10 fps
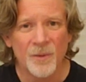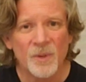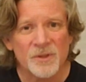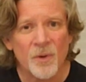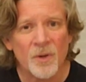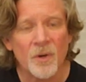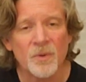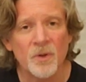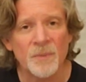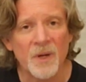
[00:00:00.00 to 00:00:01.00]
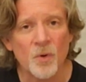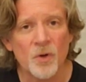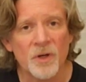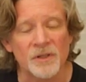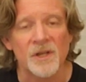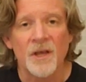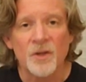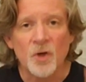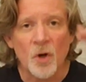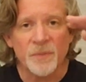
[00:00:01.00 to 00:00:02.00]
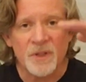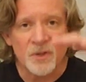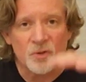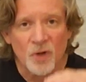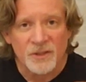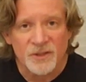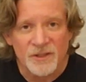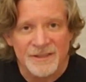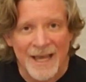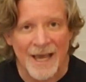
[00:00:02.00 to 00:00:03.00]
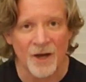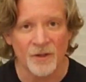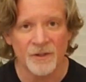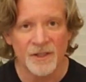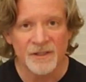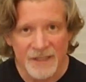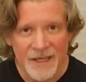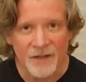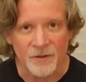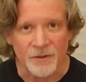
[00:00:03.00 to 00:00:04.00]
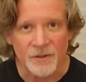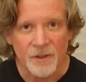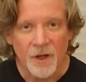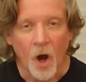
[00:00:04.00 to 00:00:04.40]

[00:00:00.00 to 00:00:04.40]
What's going on with all my organs? They're all being crushed down together,